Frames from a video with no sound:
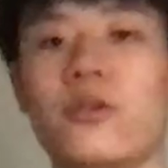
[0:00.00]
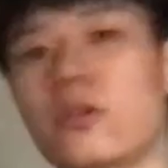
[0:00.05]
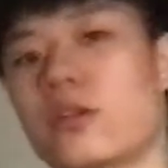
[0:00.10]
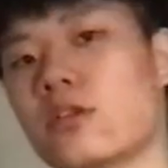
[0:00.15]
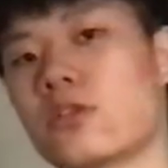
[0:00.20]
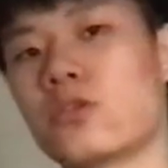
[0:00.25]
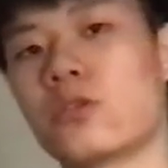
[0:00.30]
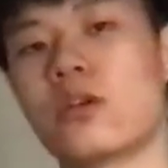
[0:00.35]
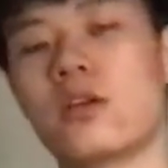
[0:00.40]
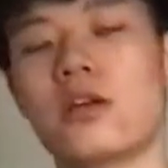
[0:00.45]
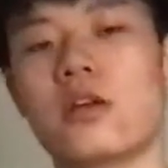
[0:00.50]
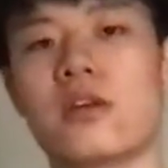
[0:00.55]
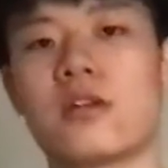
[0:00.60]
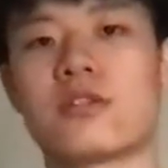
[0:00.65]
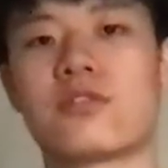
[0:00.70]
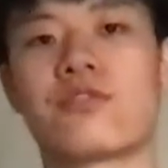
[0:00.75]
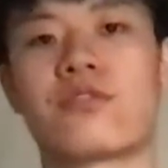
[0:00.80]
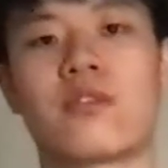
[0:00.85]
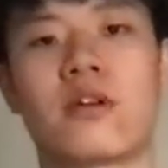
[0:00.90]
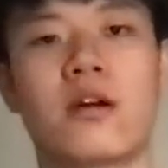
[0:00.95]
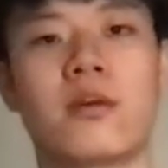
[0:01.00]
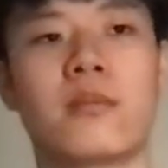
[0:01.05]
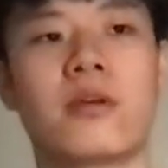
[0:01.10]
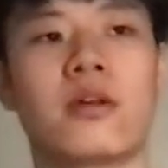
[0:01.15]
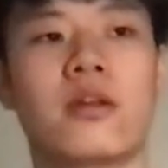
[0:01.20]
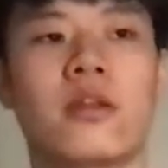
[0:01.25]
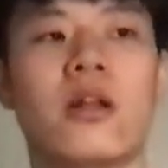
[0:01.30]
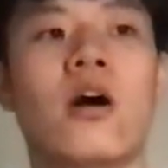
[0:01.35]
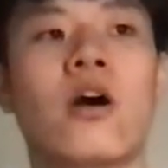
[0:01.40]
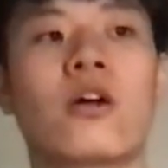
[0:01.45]
industry is from
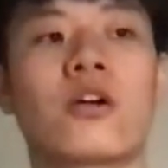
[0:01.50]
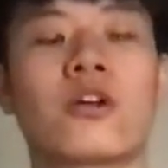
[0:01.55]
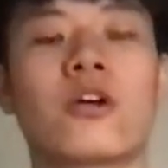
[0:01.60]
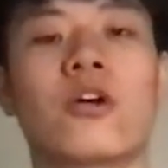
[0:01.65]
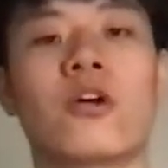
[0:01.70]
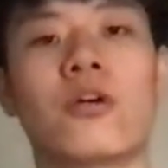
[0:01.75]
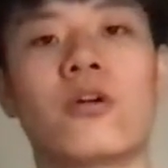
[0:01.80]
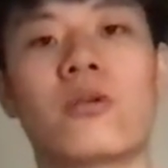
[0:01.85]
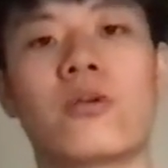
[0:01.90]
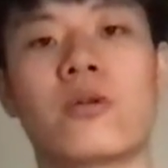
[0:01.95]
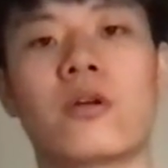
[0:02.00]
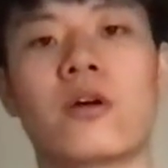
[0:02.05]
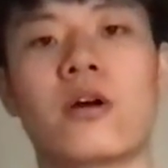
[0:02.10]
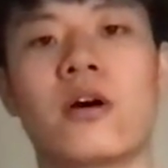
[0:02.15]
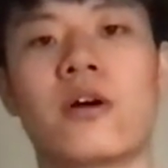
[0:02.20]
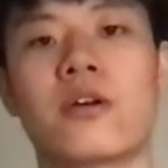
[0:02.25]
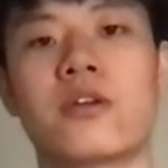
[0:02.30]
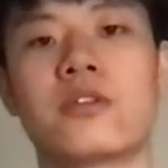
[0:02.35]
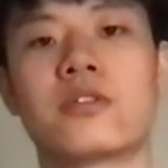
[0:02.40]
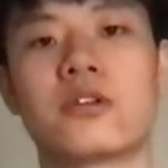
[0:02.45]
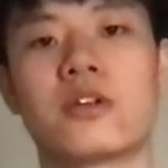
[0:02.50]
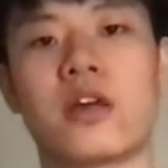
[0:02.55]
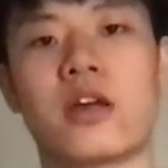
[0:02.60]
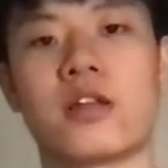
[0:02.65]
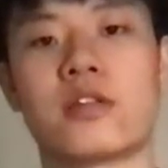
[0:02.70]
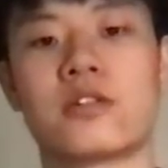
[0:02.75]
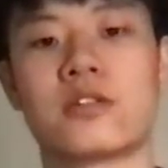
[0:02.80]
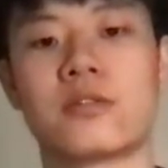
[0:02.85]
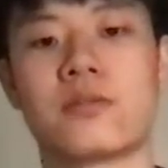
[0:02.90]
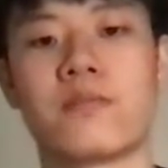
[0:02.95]
an article on
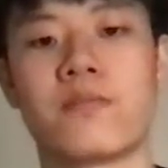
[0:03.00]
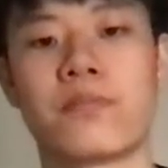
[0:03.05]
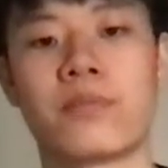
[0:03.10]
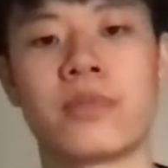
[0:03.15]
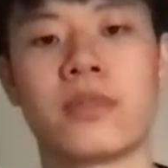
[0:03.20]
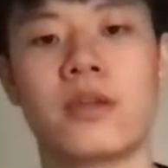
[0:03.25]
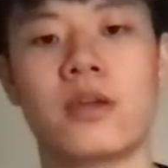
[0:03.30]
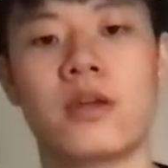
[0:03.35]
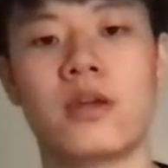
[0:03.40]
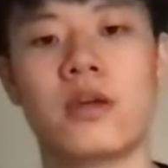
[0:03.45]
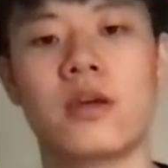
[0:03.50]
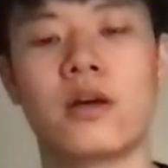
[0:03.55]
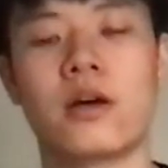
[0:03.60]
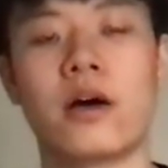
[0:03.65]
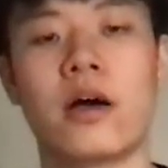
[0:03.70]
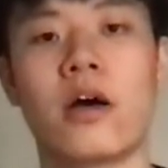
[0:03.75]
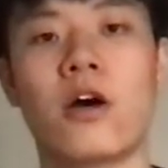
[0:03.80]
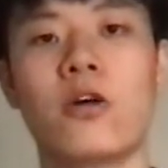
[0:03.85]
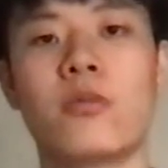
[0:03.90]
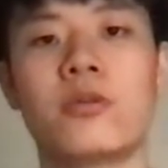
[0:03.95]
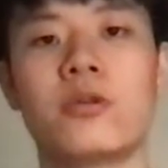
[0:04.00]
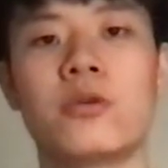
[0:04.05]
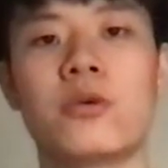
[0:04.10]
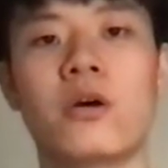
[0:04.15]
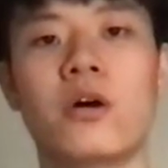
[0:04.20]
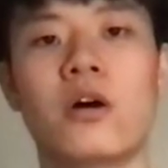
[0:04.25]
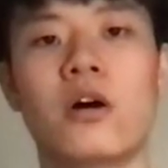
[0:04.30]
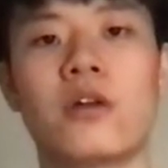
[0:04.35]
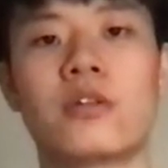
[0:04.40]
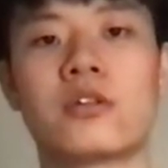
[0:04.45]
internet. I hope you
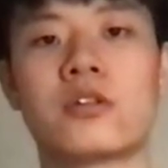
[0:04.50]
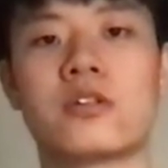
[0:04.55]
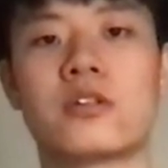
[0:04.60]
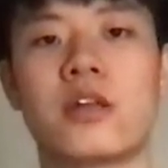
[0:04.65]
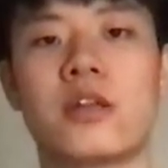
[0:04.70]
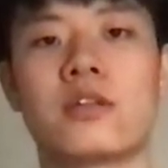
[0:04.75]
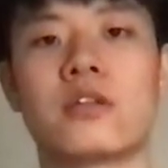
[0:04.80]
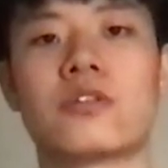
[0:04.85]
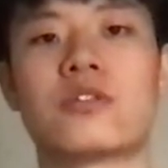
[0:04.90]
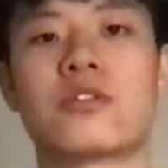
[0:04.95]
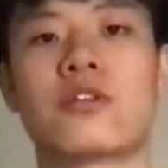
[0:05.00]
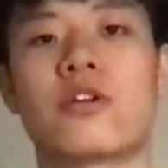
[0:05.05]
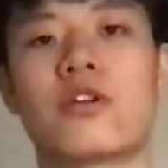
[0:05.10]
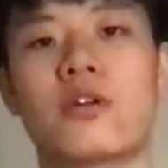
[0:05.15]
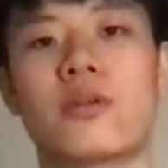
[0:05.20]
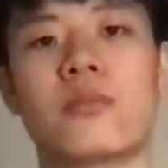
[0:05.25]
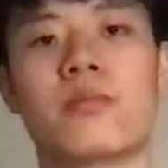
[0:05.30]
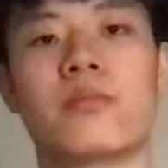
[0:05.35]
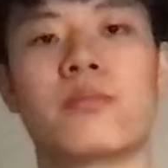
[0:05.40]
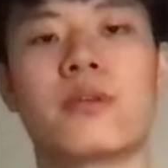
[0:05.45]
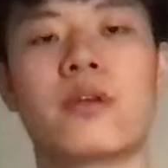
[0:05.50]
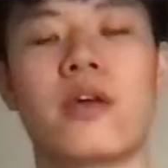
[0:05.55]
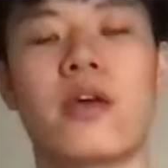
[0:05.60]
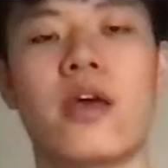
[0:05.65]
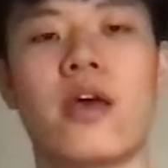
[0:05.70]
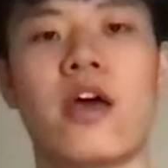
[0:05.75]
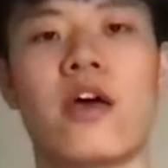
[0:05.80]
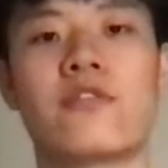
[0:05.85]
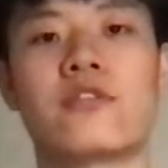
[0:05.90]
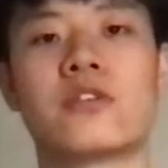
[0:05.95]
all understand the term
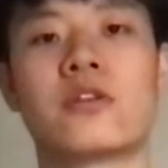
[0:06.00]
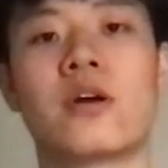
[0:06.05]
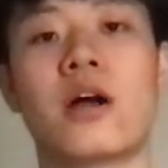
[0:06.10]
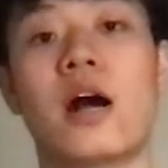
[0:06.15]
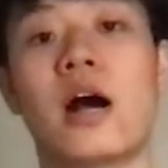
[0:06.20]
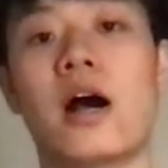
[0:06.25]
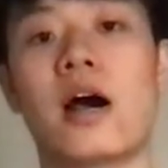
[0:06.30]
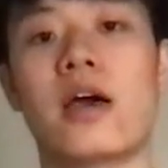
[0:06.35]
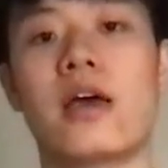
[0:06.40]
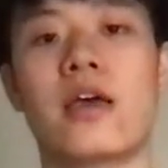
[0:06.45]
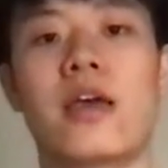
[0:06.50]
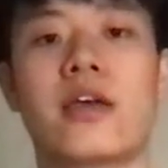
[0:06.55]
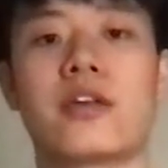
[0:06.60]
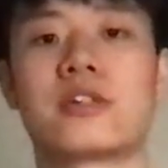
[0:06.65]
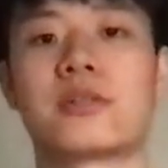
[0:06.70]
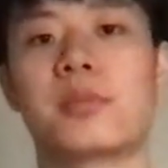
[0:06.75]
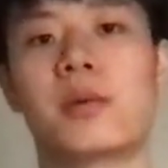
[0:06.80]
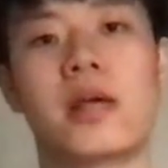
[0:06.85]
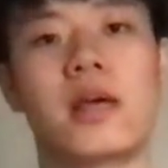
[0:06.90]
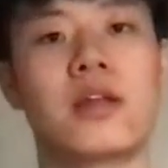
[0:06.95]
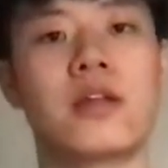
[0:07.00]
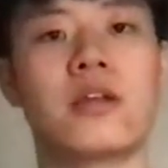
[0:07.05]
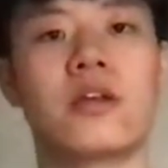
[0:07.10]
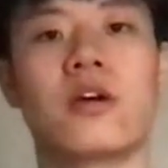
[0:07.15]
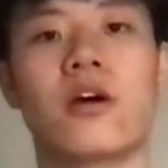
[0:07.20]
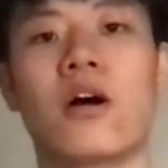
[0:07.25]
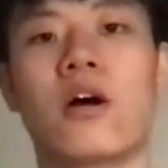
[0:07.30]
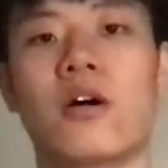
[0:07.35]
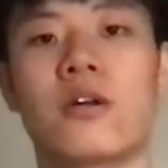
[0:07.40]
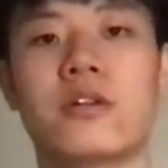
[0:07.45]
after I explaining
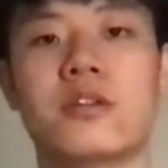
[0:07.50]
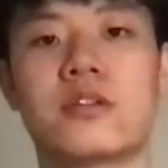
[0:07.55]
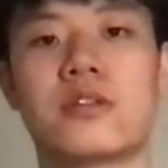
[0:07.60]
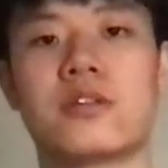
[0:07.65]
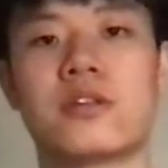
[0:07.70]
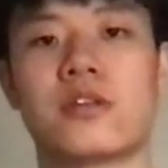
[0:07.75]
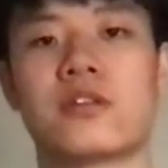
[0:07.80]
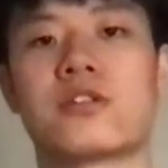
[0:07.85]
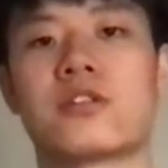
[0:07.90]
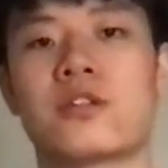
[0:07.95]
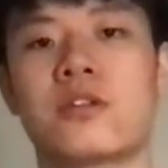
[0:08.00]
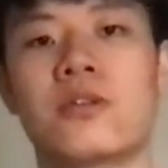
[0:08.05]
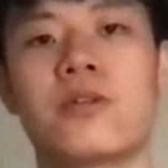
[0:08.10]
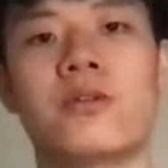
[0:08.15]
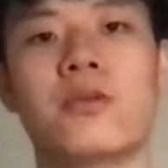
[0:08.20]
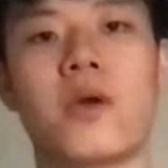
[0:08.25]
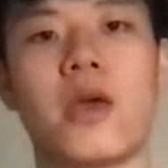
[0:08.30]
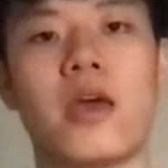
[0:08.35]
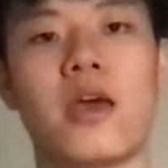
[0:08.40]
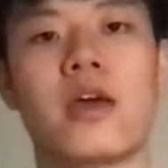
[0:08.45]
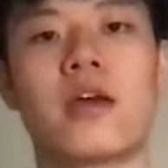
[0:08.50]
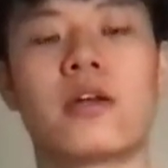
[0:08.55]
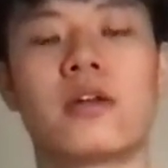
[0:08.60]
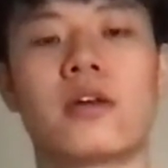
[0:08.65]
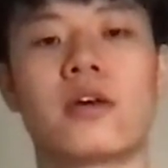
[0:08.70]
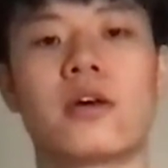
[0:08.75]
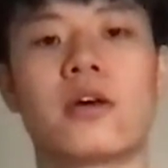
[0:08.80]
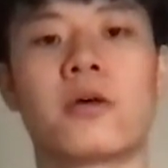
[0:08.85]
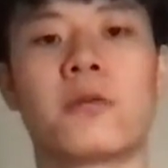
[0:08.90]
all these things to you, and